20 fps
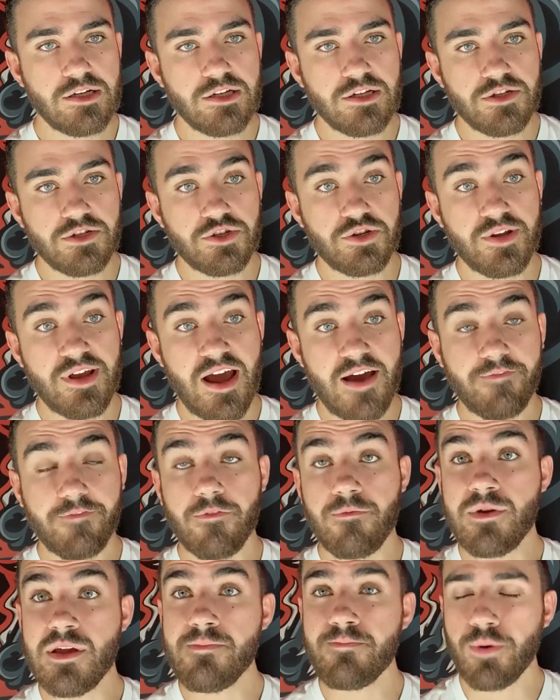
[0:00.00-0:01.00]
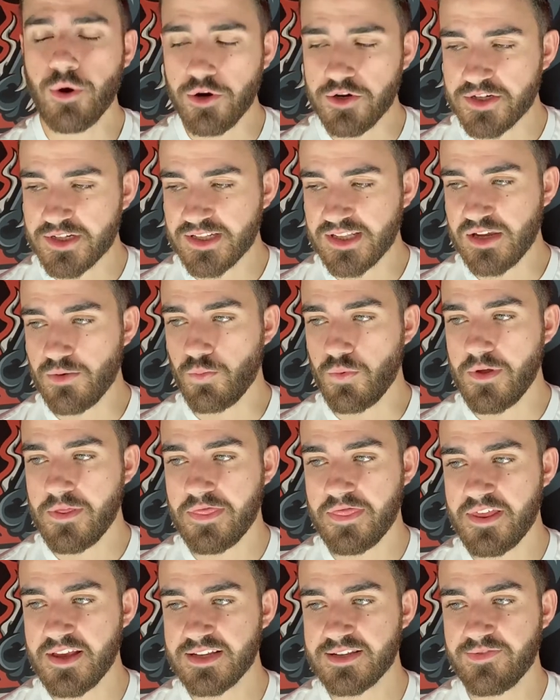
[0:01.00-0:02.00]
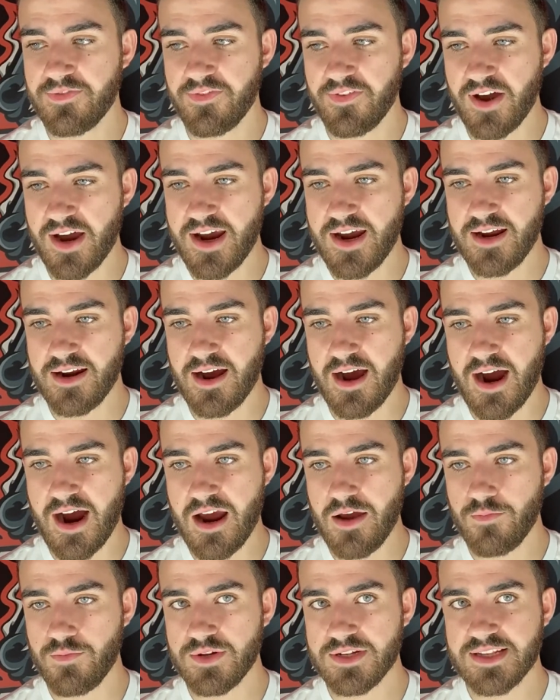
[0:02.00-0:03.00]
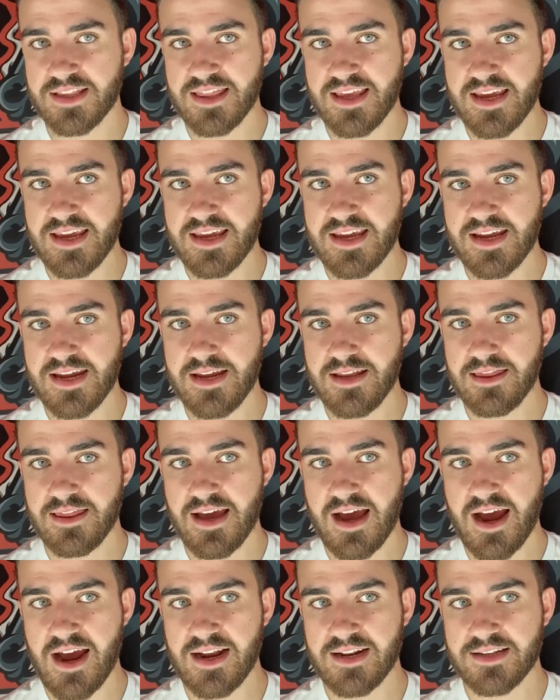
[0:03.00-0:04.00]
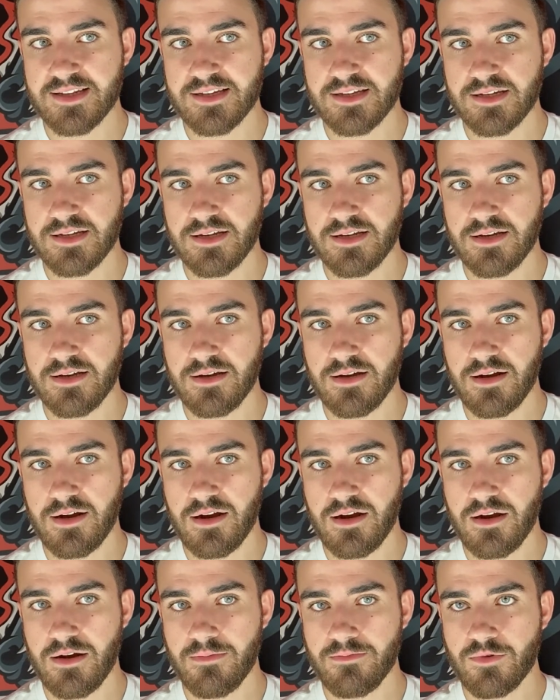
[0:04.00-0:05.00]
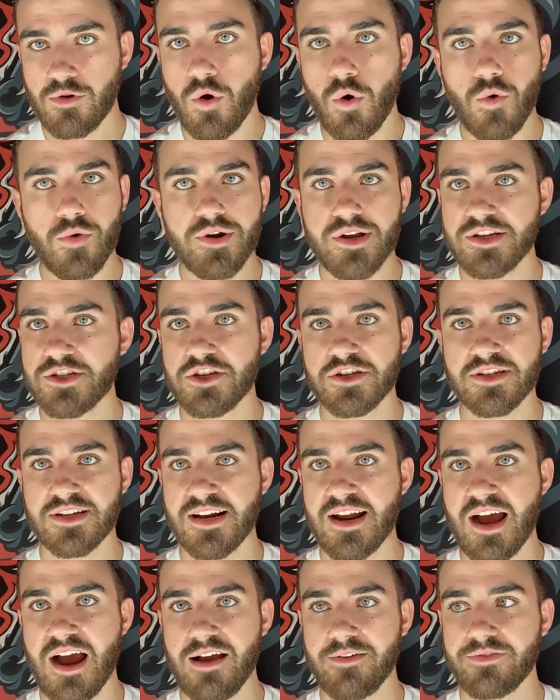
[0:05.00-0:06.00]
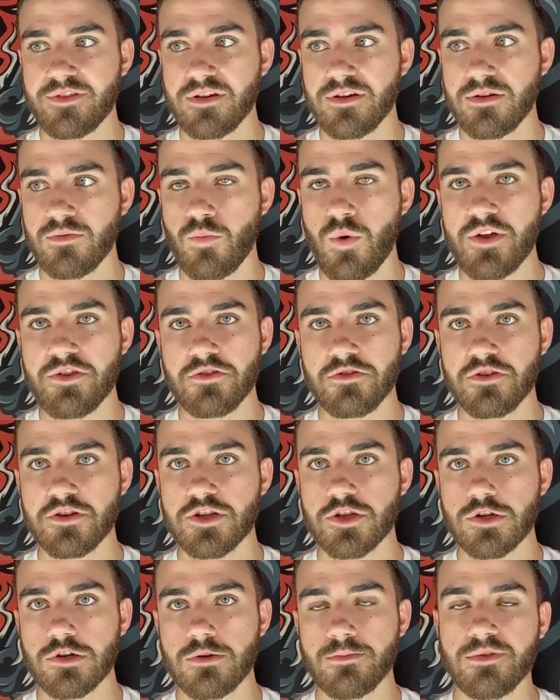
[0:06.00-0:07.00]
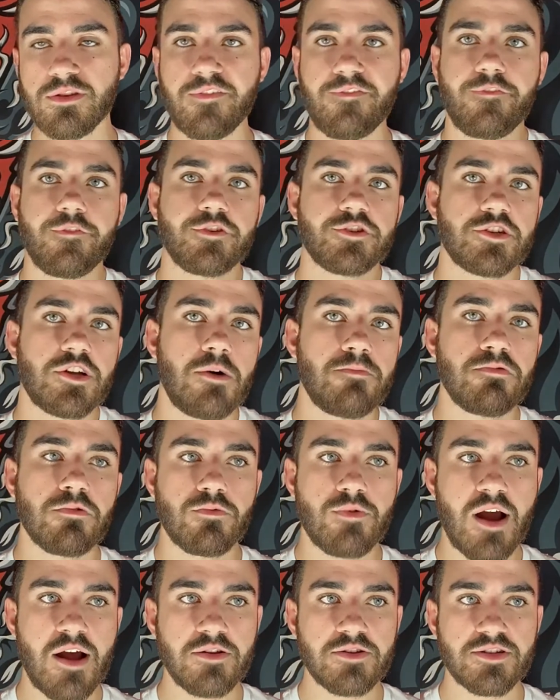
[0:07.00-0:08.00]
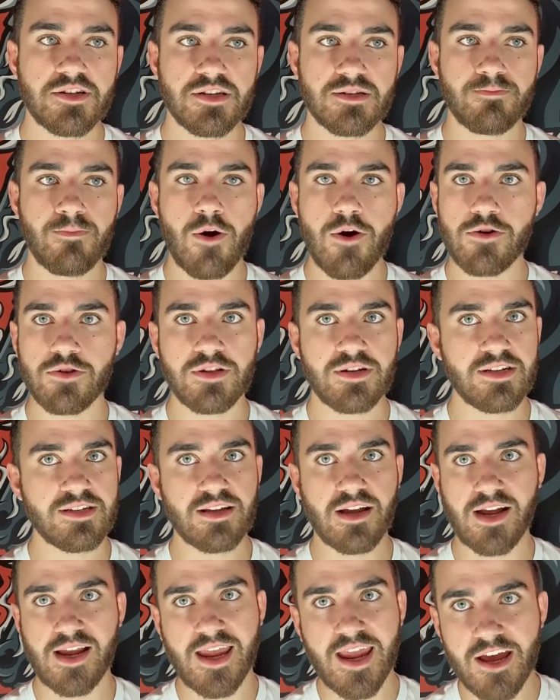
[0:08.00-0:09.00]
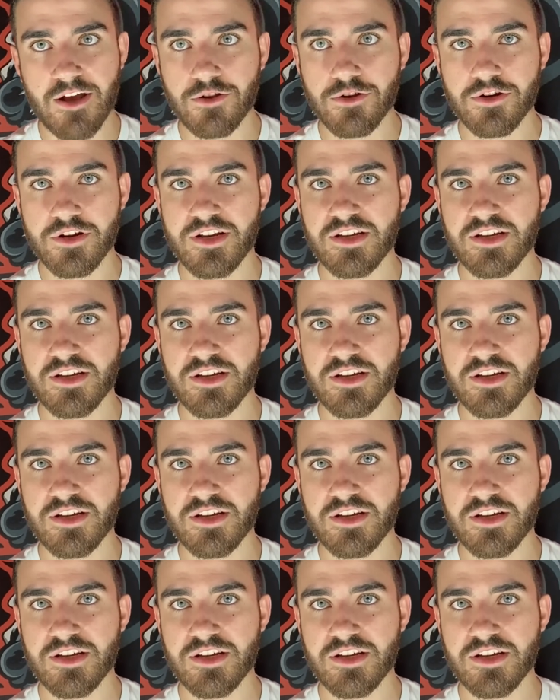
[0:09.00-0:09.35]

So yeah, for me personally, with this fight, I was thinking that Cory's just gonna have to weather the storm in the first couple of rounds, because Marlon is a killer.